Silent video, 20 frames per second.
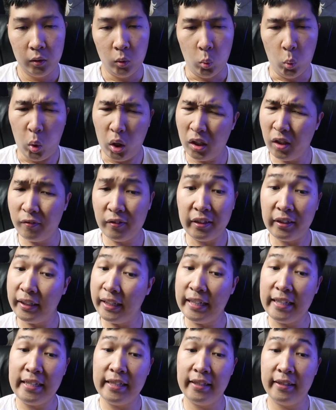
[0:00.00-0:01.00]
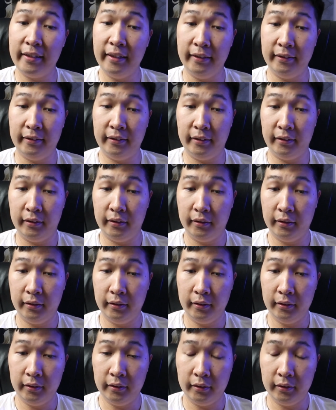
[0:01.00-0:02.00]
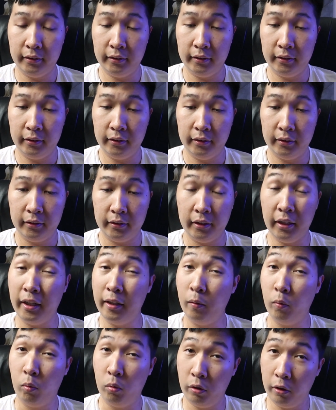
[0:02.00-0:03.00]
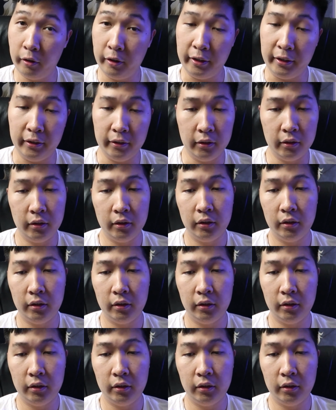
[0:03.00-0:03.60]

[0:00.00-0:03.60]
One of the things that's kind of worrying,